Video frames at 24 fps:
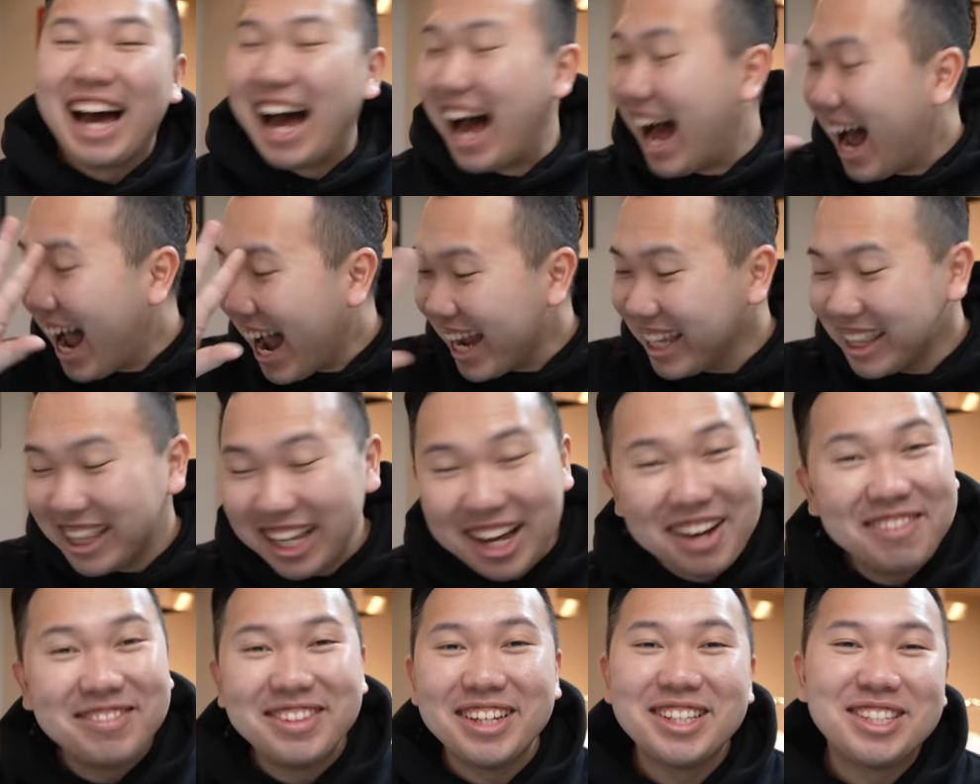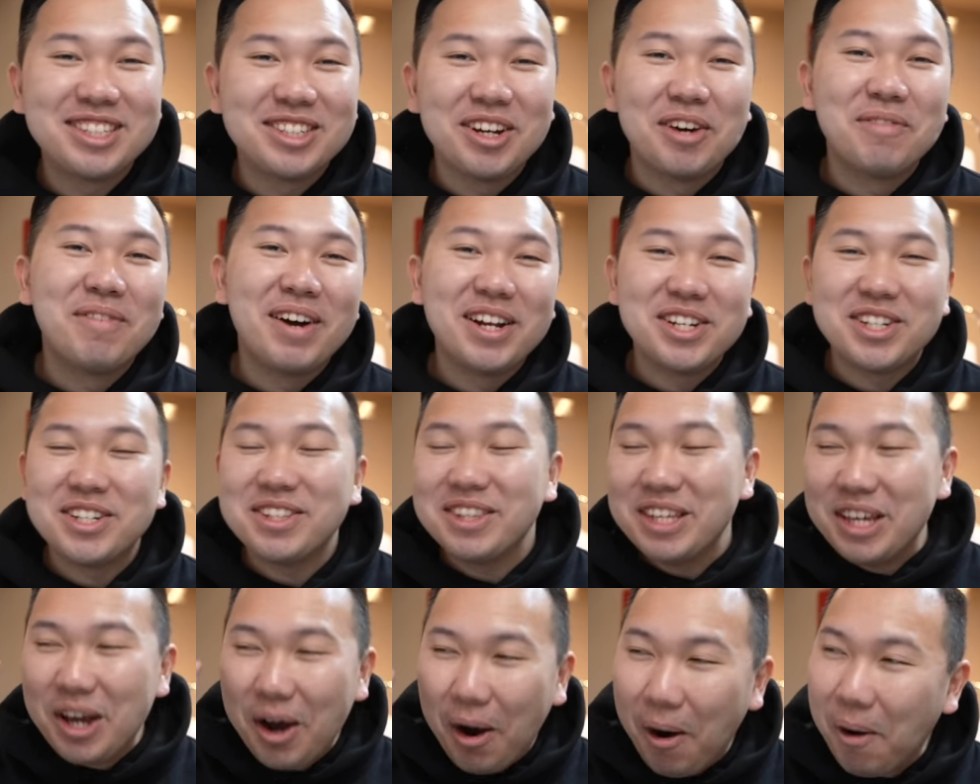I loved it so much.
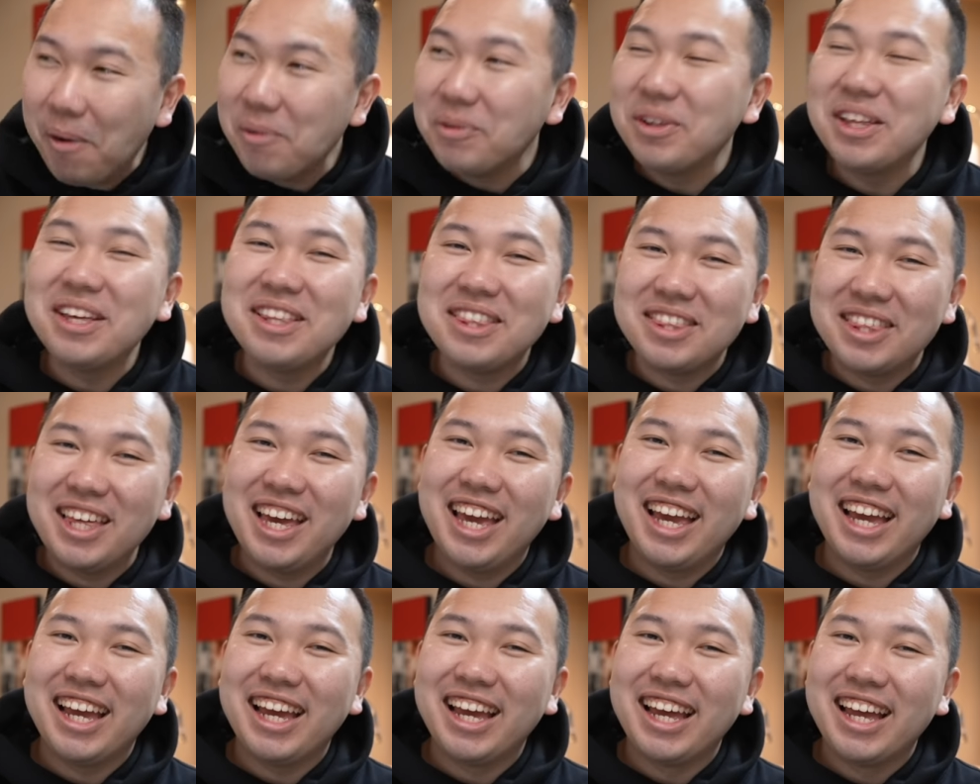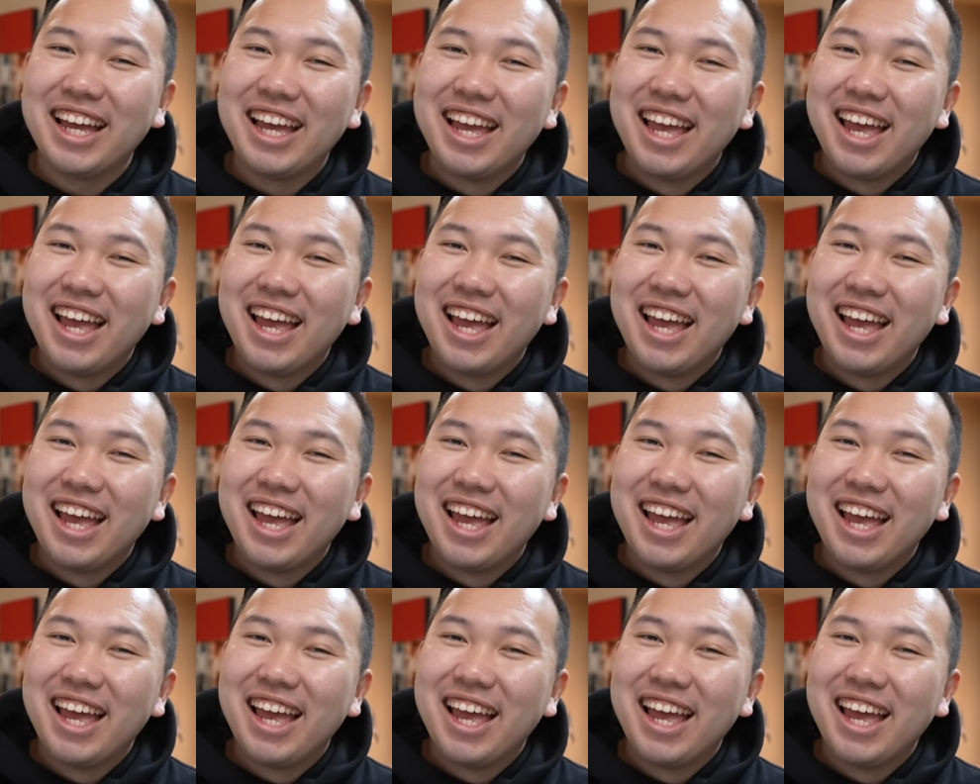The only thing